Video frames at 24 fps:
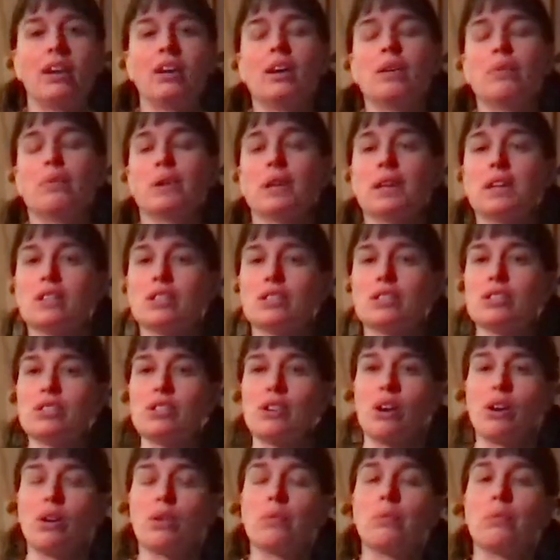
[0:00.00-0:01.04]
We're going to
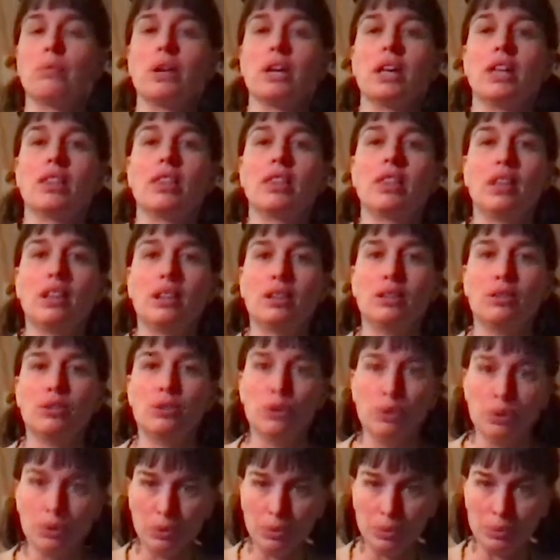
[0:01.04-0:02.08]
start with
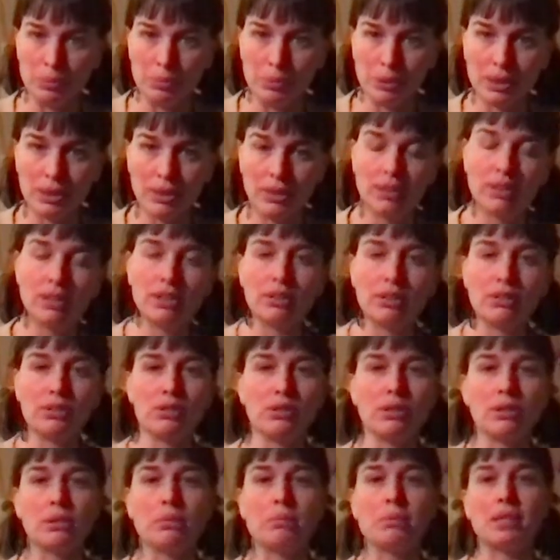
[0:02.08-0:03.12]
Doom.
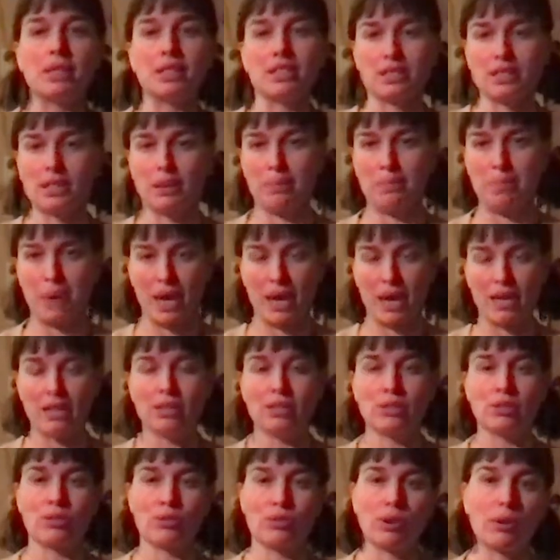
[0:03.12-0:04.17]
Doom is the bass
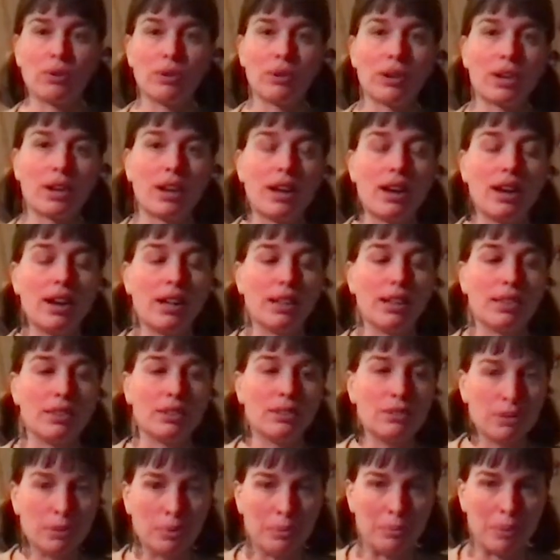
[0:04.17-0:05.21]
stroke on the
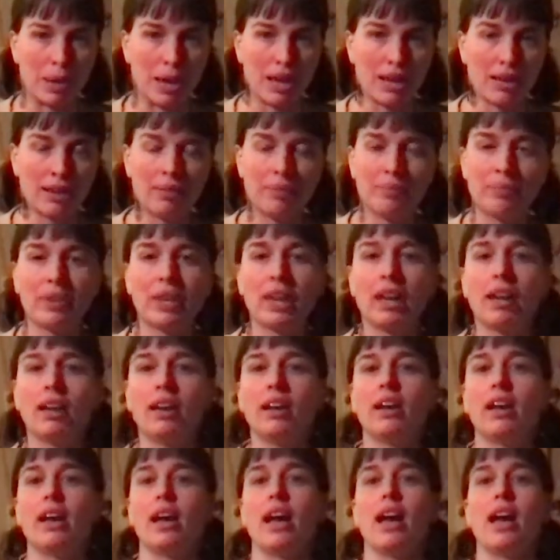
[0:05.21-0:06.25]
Doumbek,
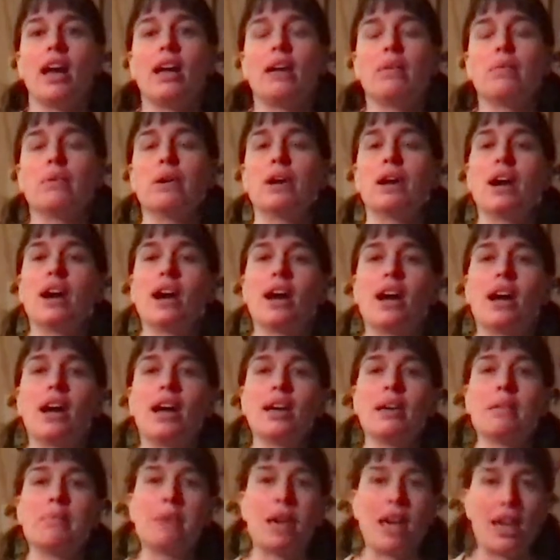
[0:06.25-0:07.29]
and what I
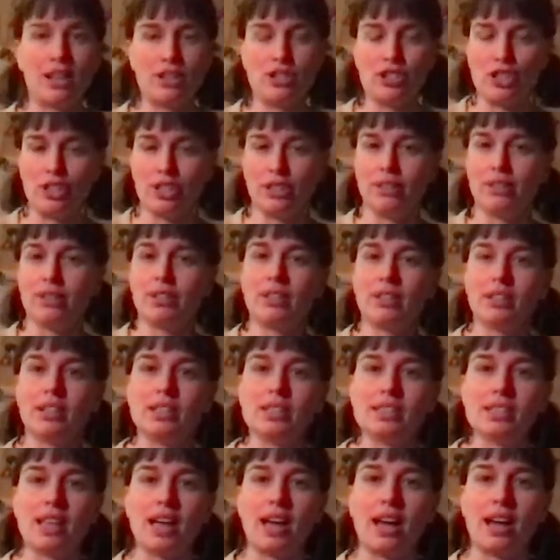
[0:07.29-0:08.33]
imagine is
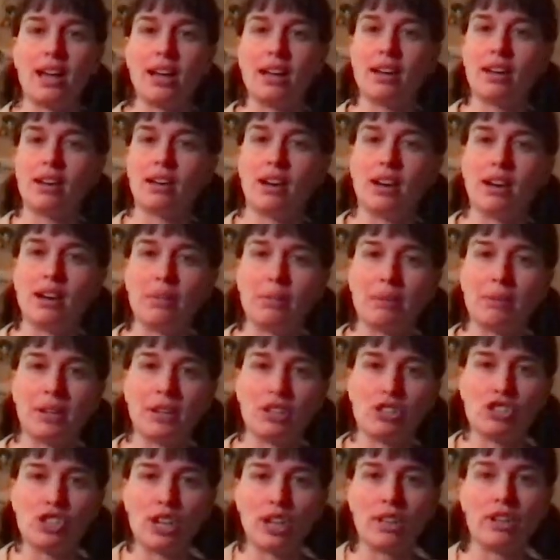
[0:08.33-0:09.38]
that I'm going to
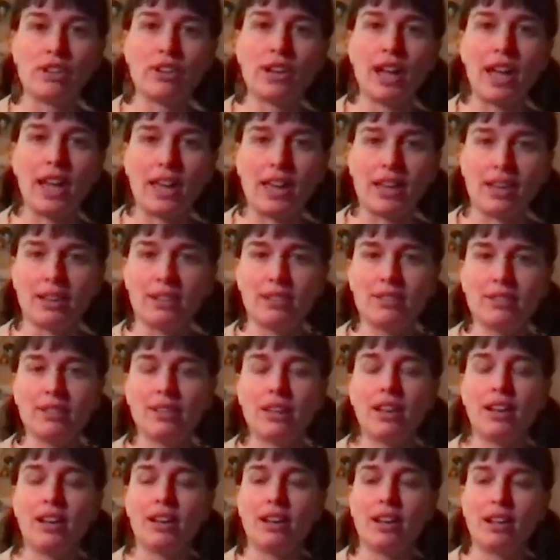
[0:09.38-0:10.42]
shake your hand,
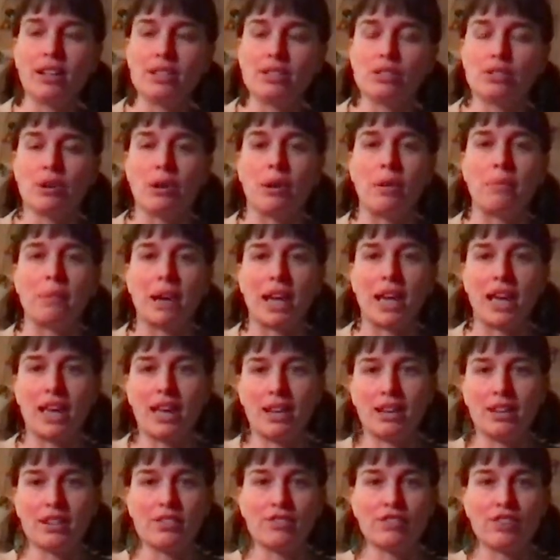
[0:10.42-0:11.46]
and so my
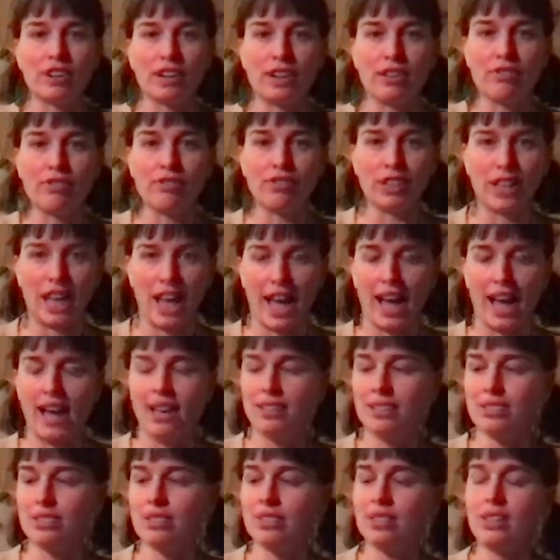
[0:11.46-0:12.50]
hand is very
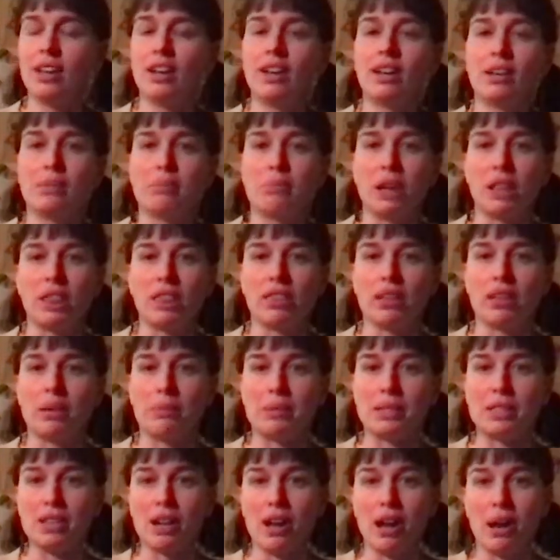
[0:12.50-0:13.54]
flat, my thumb
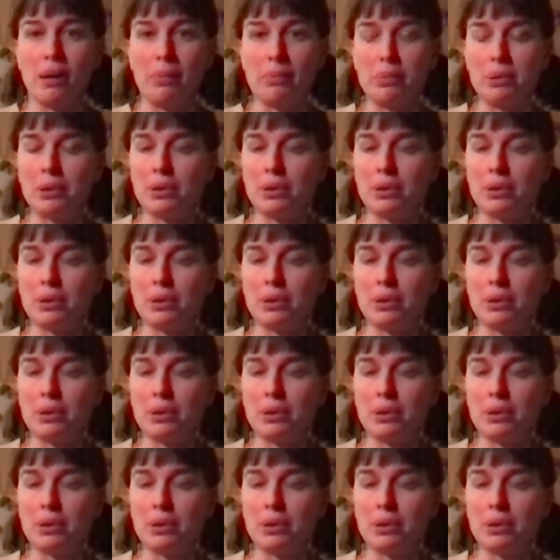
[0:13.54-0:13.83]
is up,